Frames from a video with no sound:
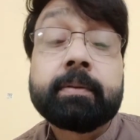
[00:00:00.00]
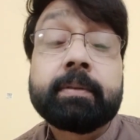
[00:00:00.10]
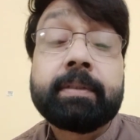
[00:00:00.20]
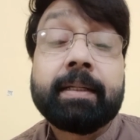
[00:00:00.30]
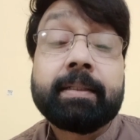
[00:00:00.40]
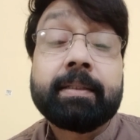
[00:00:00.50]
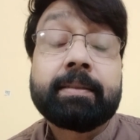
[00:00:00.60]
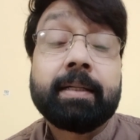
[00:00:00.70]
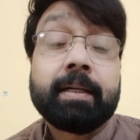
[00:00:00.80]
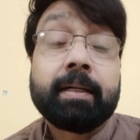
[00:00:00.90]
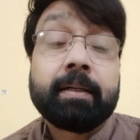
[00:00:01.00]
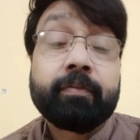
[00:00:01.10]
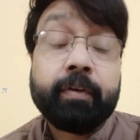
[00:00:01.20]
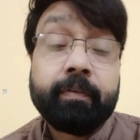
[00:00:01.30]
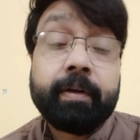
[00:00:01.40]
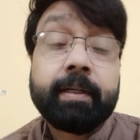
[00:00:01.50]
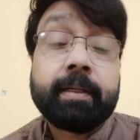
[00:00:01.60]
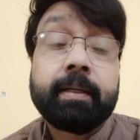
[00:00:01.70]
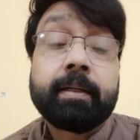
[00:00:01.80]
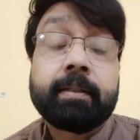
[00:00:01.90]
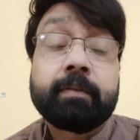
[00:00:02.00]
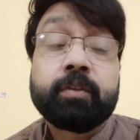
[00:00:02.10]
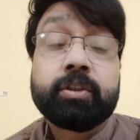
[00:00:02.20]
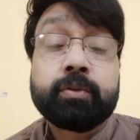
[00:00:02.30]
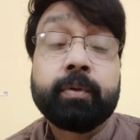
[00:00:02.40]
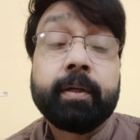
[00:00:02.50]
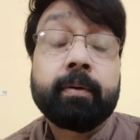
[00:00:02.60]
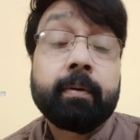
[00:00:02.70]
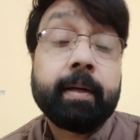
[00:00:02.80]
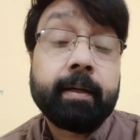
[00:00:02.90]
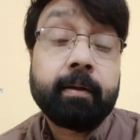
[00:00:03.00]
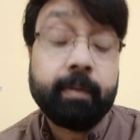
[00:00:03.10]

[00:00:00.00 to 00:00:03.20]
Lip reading: That is the favorite color which is going on right now,